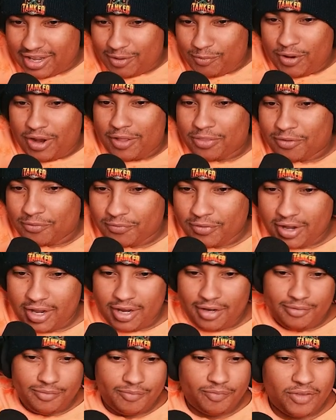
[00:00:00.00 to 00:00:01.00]
that, we got to
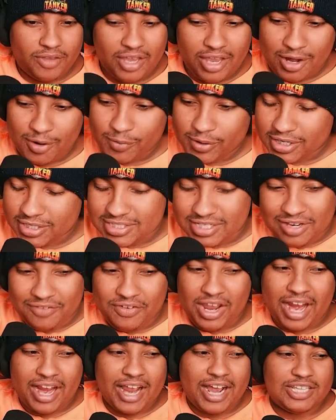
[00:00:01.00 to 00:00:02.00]
fight. Anyways,
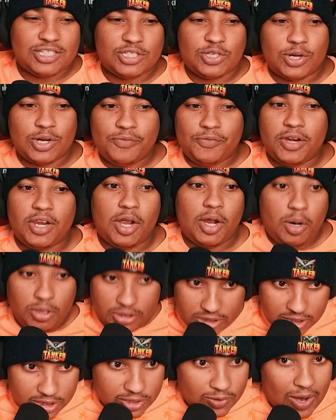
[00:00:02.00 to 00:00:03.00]
if y'all guys enjoyed the video,
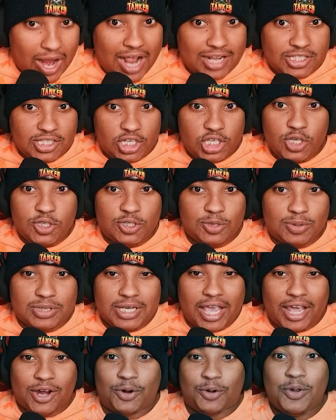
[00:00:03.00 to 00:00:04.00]
subscribe to the YouTube
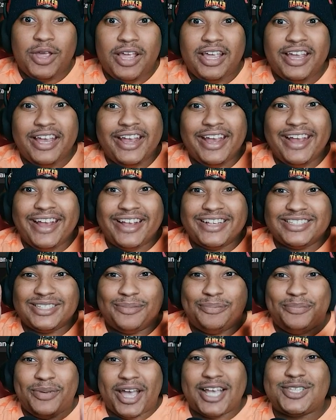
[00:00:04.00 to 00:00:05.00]
channel. It's
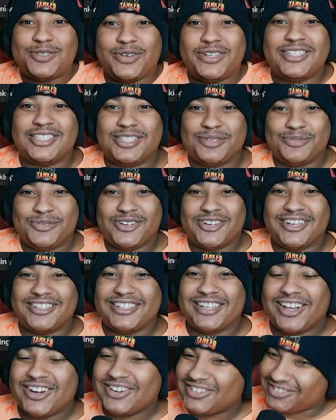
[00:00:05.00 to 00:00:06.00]
the best way to support the
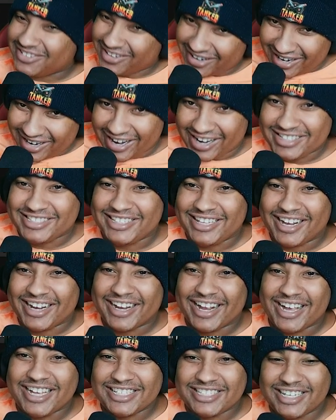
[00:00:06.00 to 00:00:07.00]
channel. And I see you all
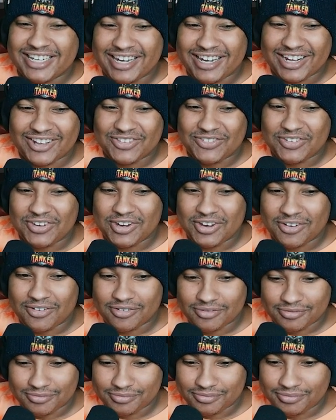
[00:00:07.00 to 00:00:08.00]
guys in the next video.